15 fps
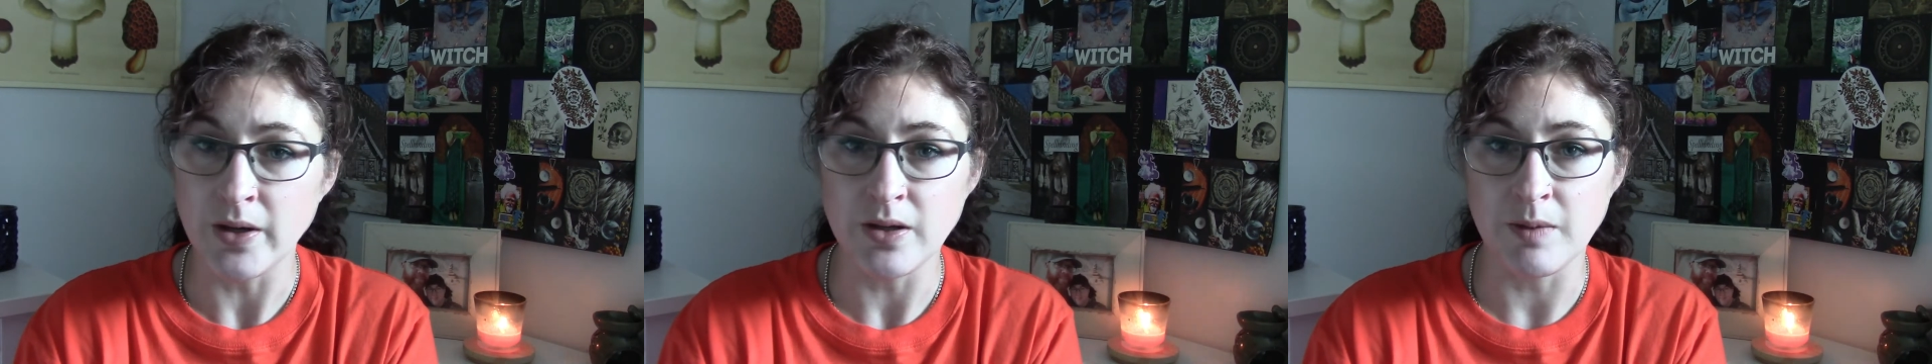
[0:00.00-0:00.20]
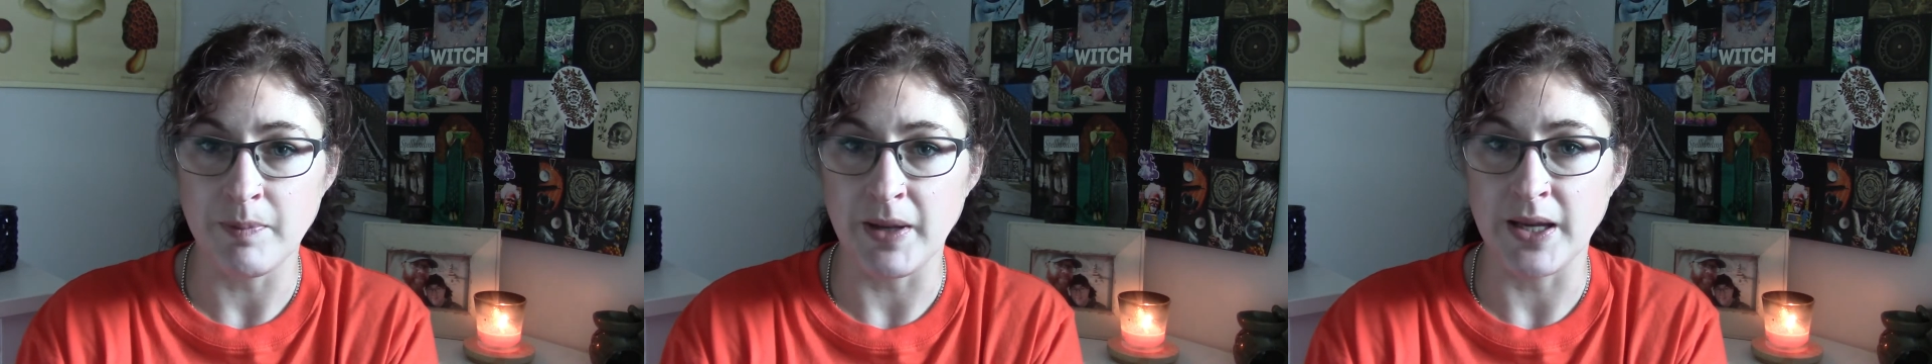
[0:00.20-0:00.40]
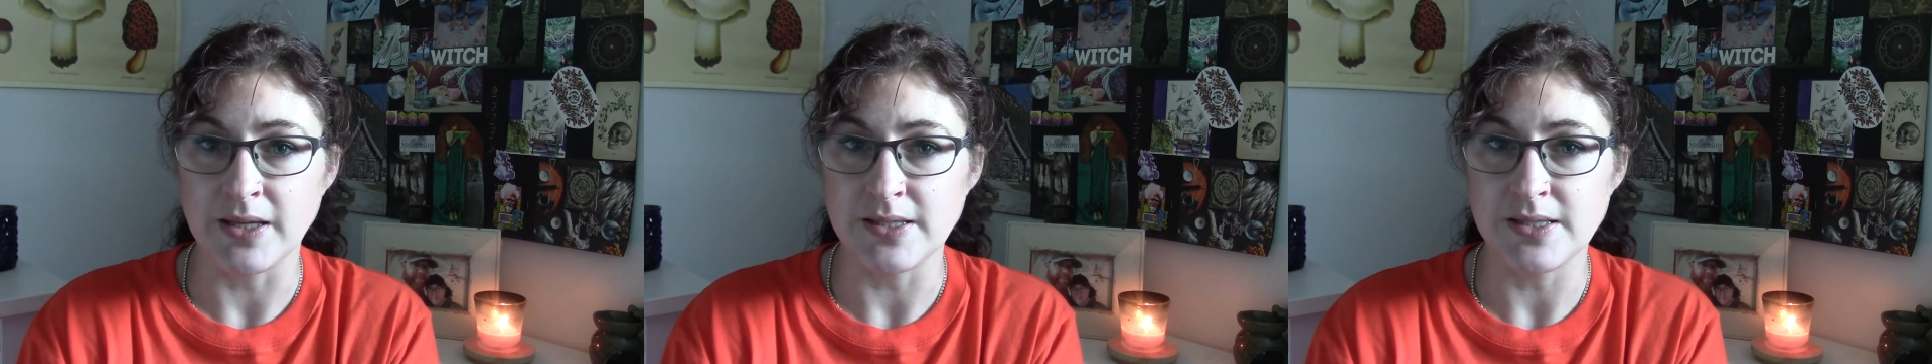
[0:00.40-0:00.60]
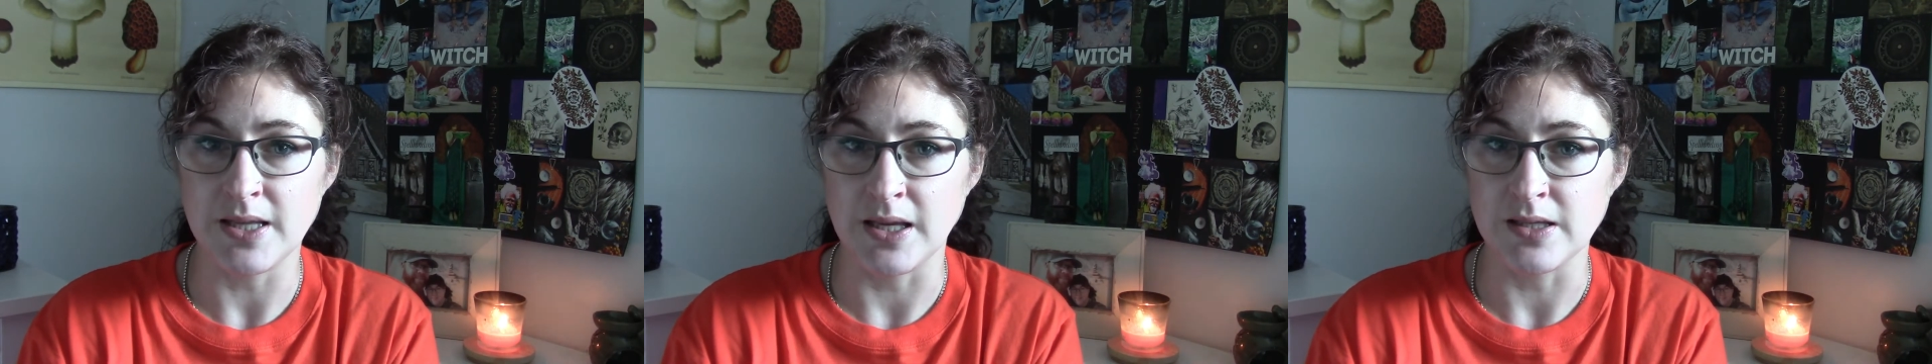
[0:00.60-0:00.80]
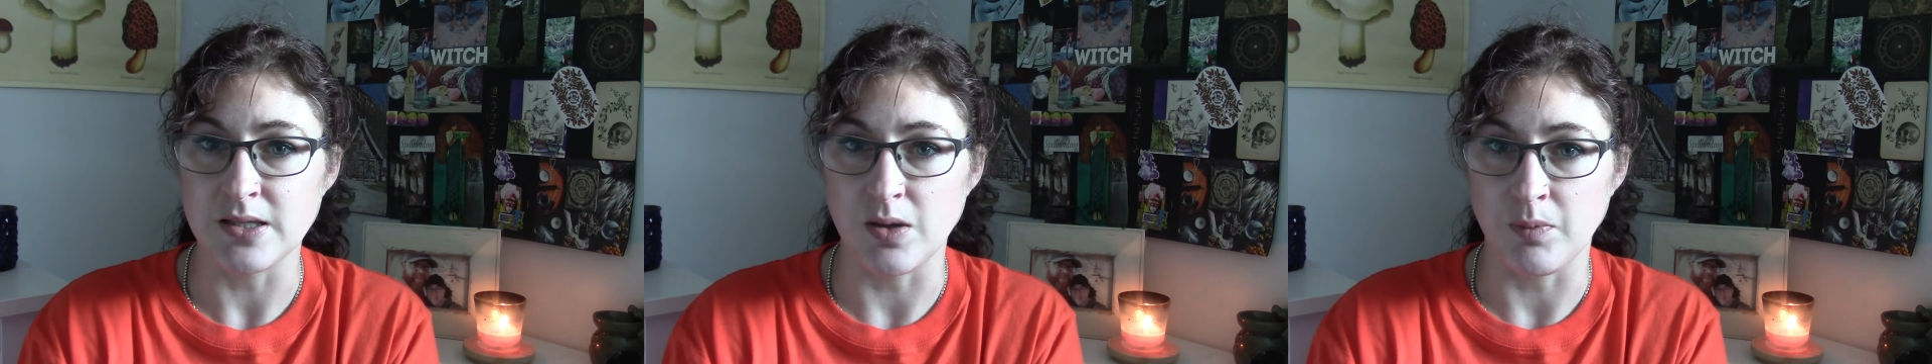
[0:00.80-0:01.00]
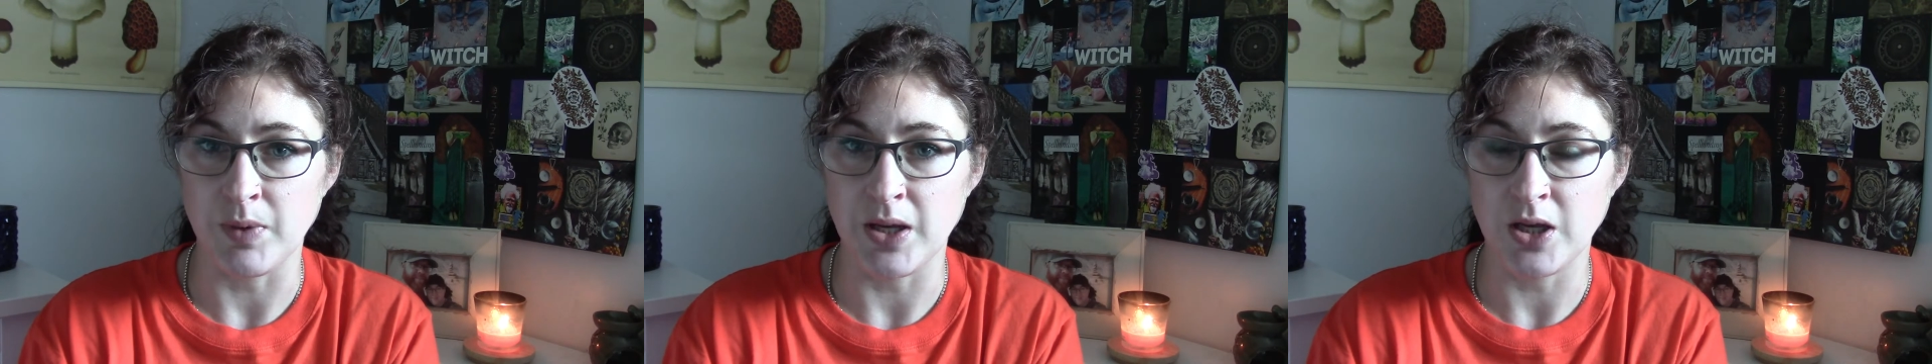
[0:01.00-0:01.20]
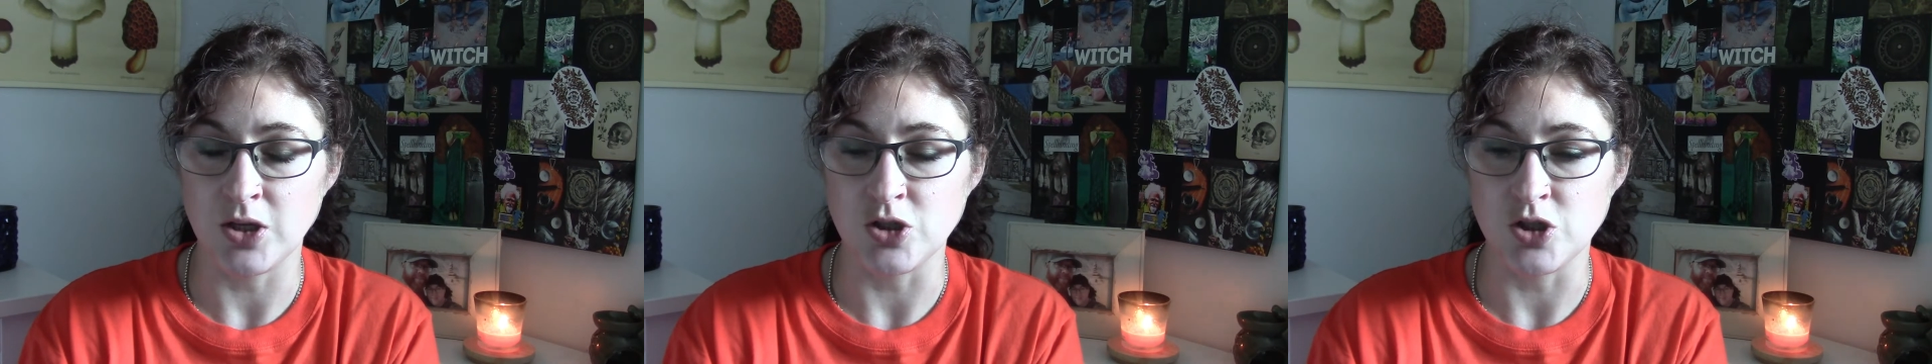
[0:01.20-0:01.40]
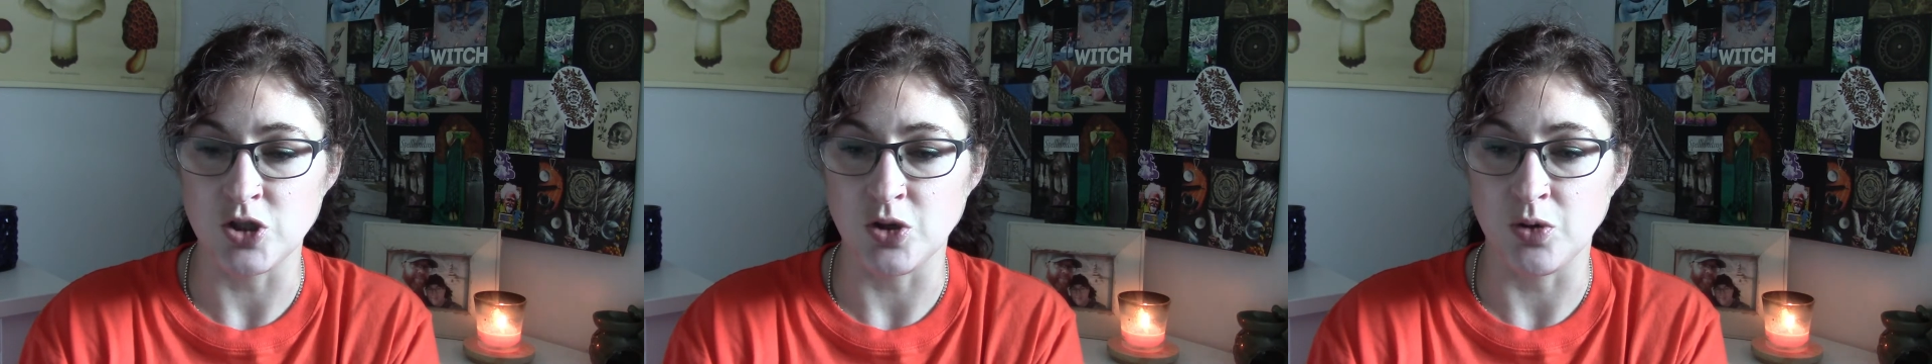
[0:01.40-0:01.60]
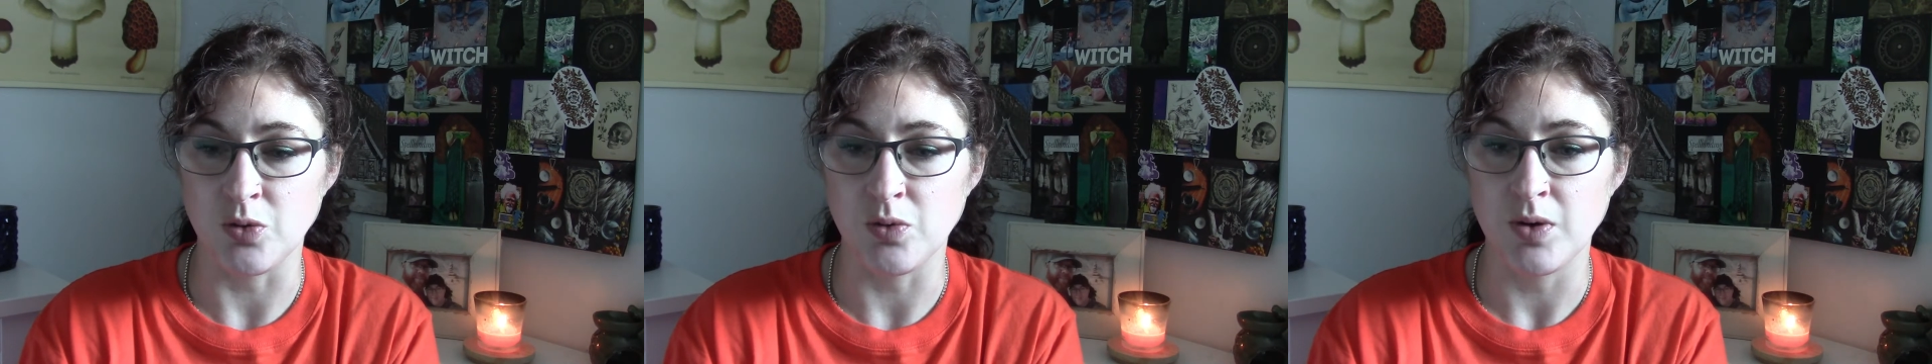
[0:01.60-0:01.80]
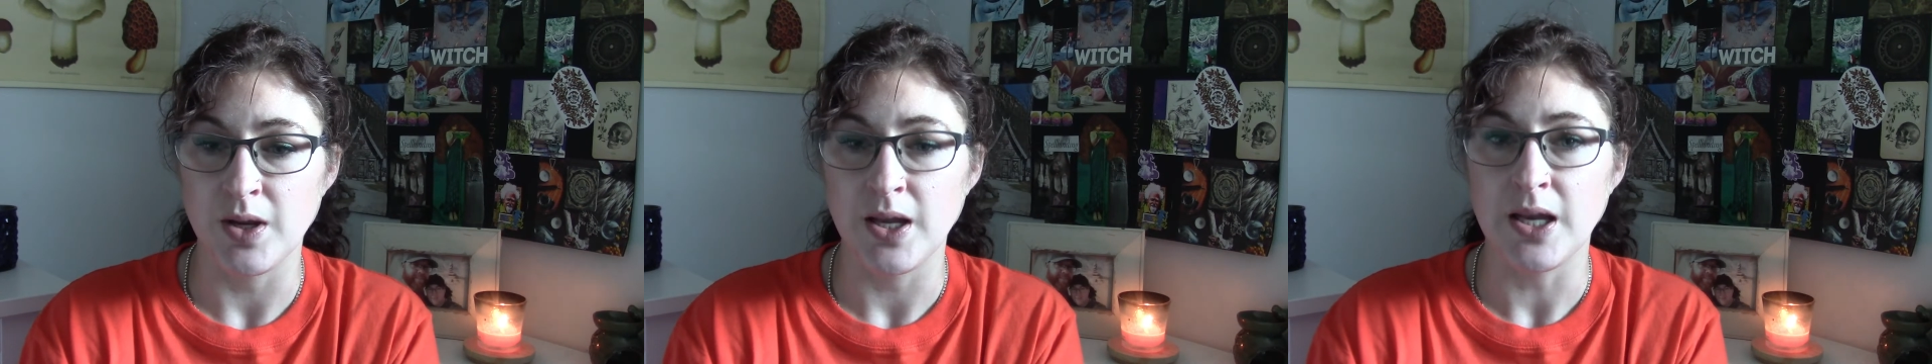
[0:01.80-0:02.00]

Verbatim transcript: of the biggest things that we can do